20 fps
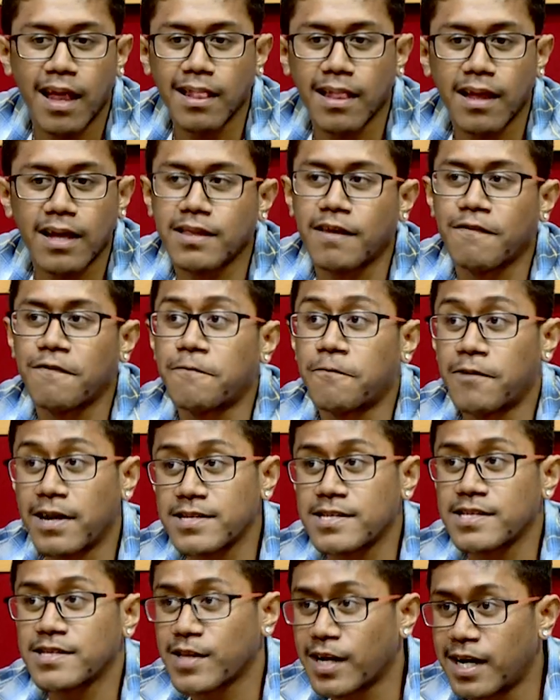a lot of
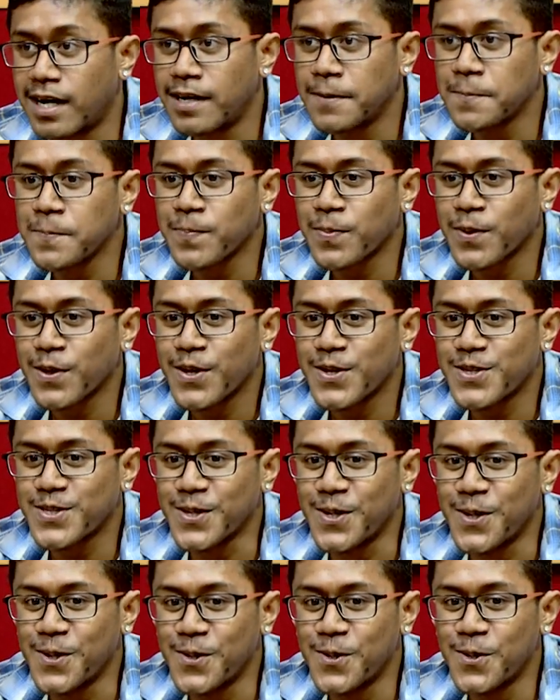friends in there.
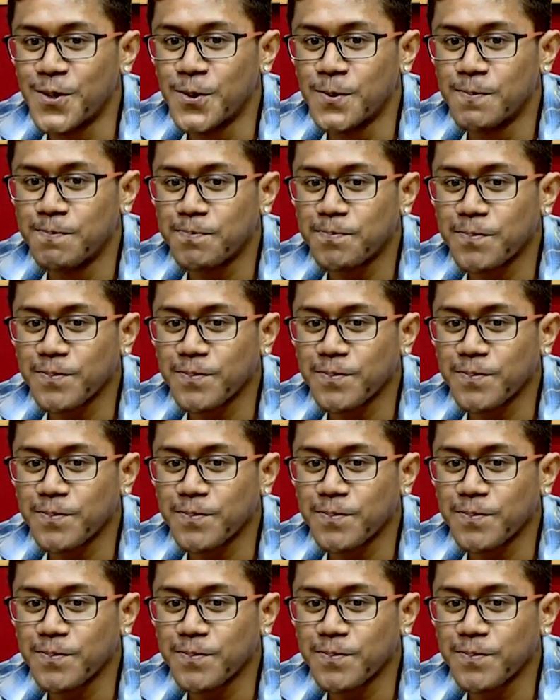So